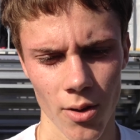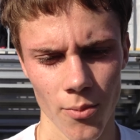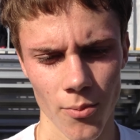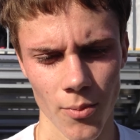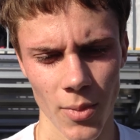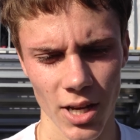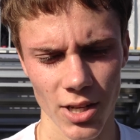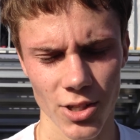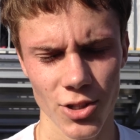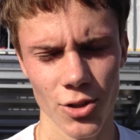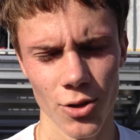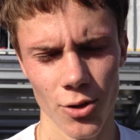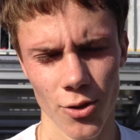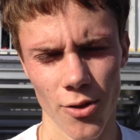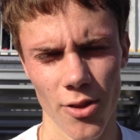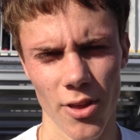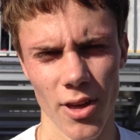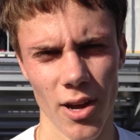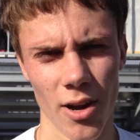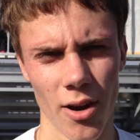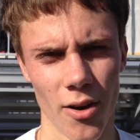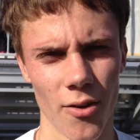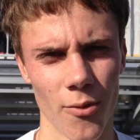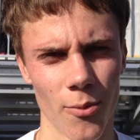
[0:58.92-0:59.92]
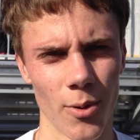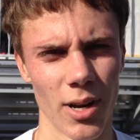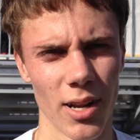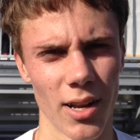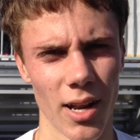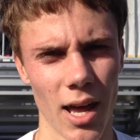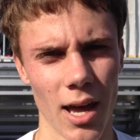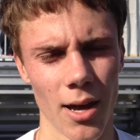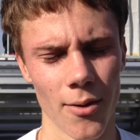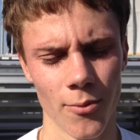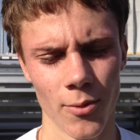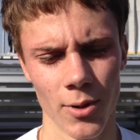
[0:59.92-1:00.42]
make sure you're there when it
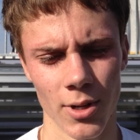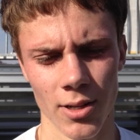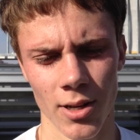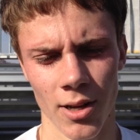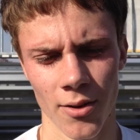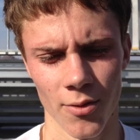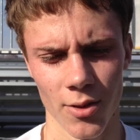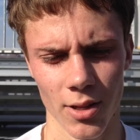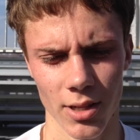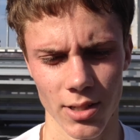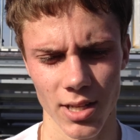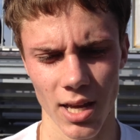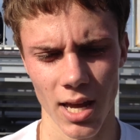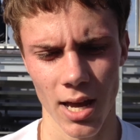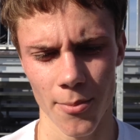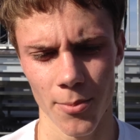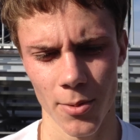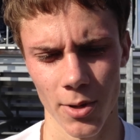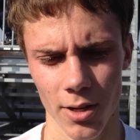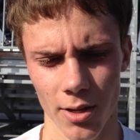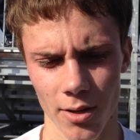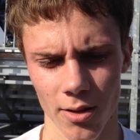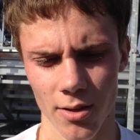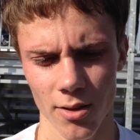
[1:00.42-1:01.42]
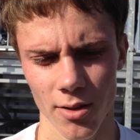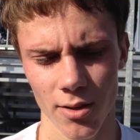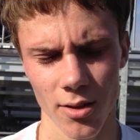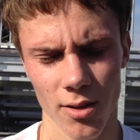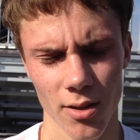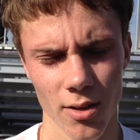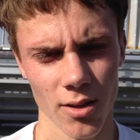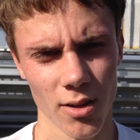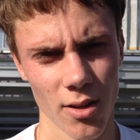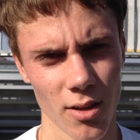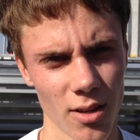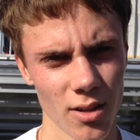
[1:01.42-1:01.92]
when everything's happening.
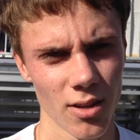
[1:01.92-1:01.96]
Uh, does it